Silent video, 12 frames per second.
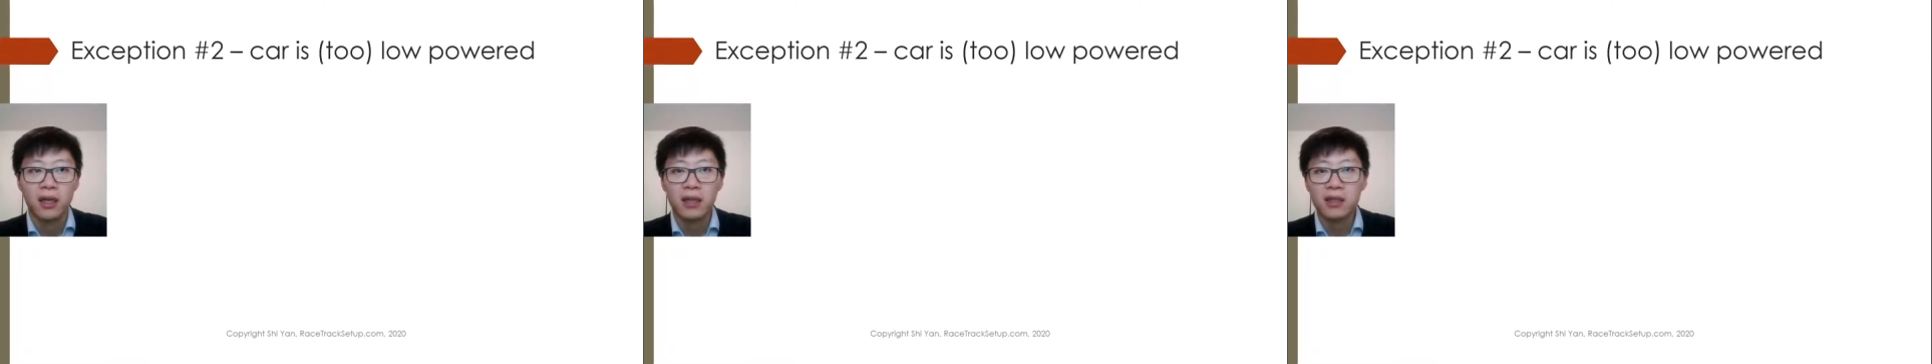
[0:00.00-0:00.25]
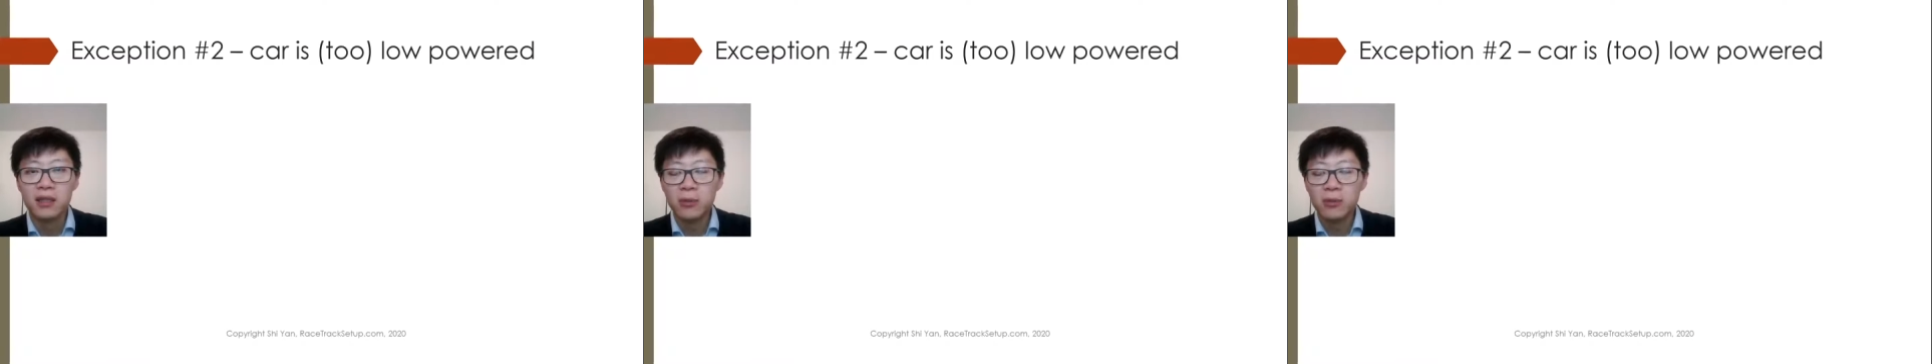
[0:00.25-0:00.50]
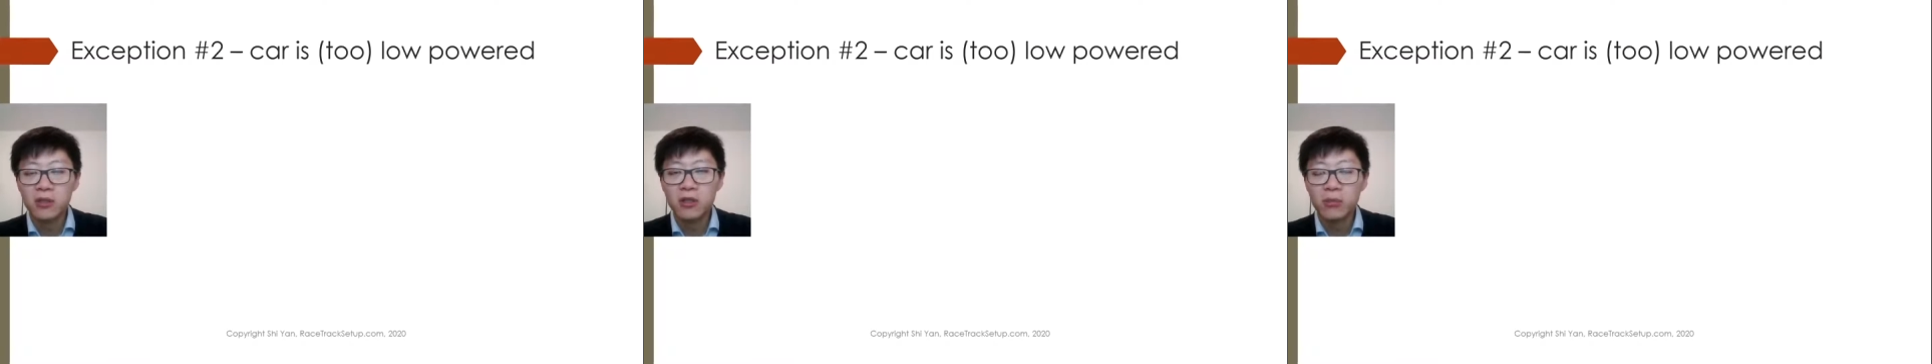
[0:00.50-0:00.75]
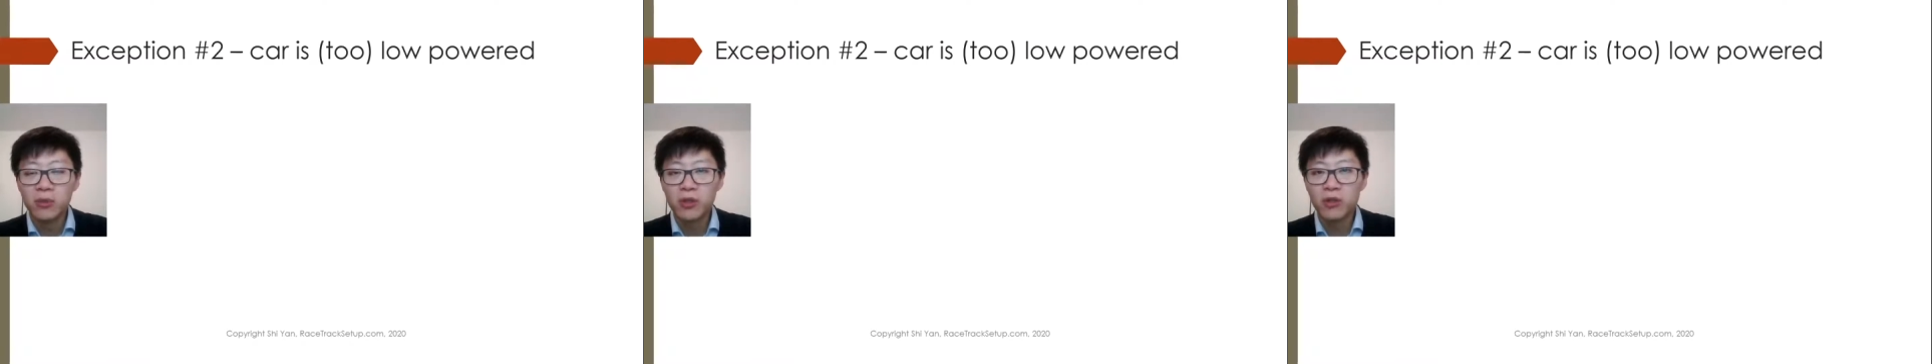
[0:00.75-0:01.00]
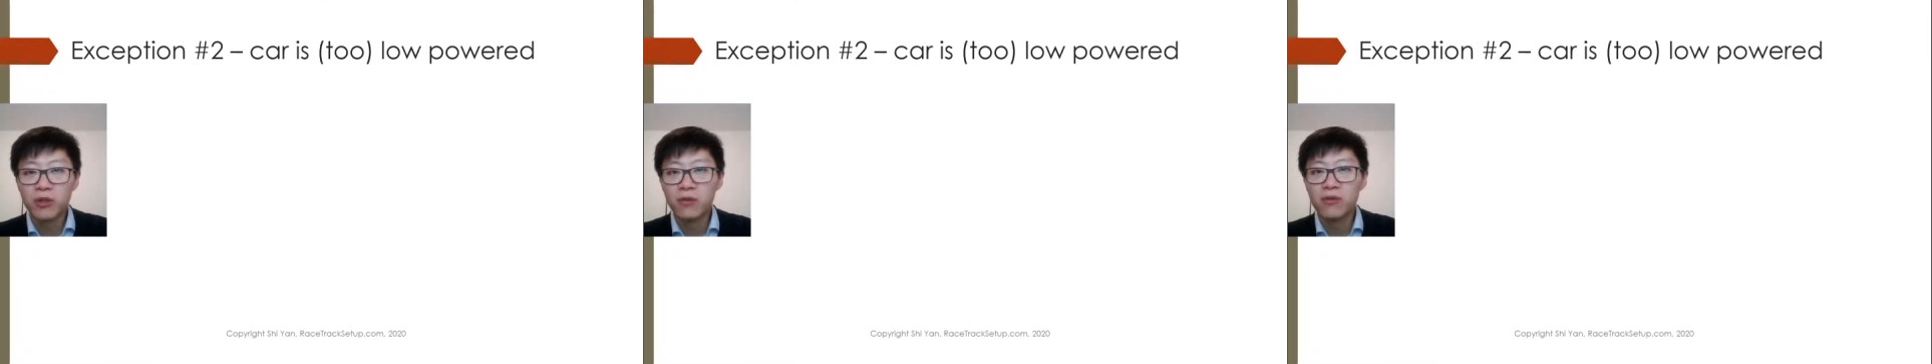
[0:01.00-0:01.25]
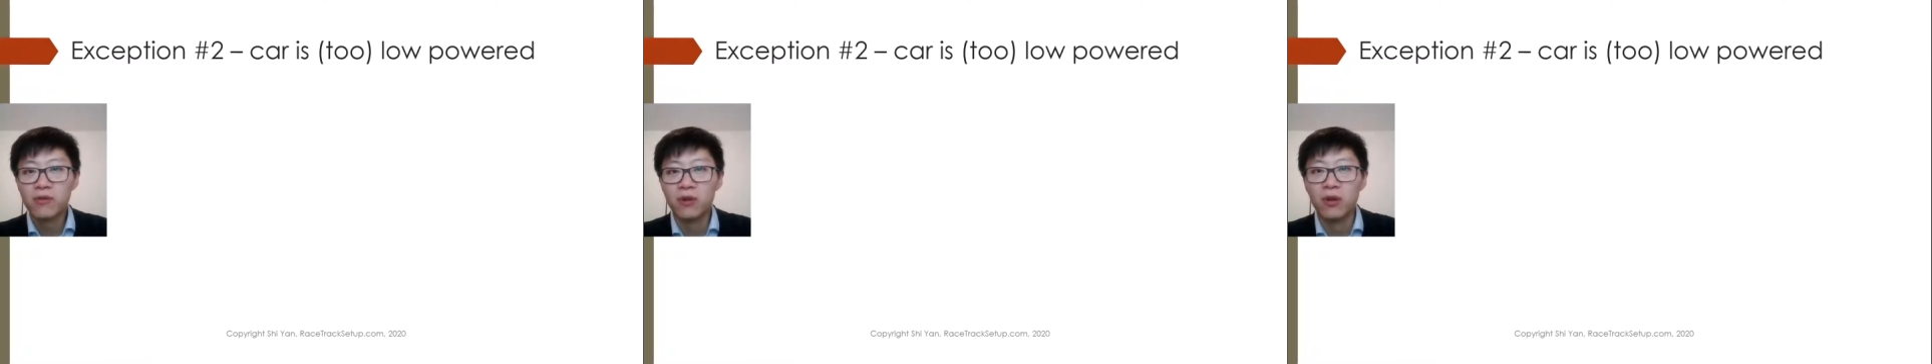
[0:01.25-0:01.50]
Exception number
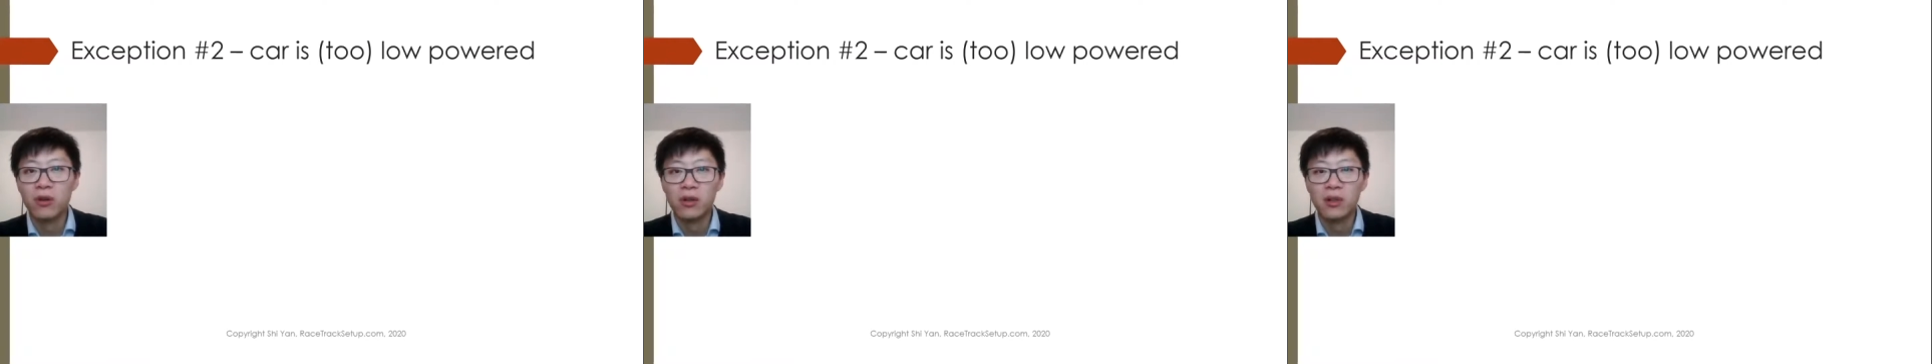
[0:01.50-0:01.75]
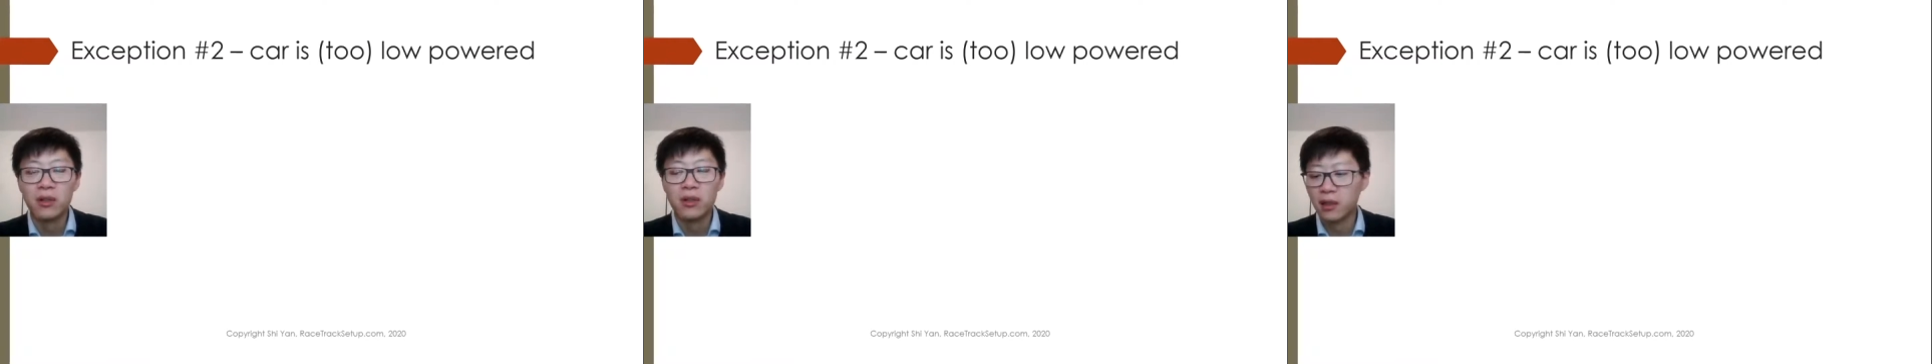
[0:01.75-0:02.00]
2 for